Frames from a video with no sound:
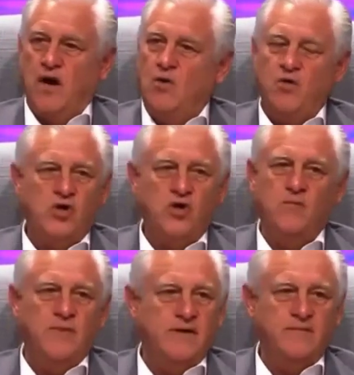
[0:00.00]
no
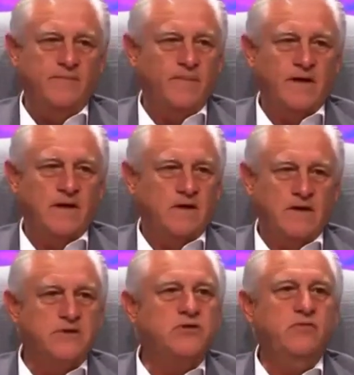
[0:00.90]
human
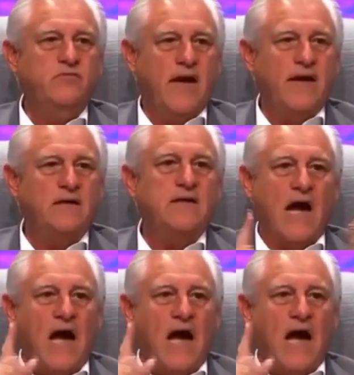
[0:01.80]
could do that.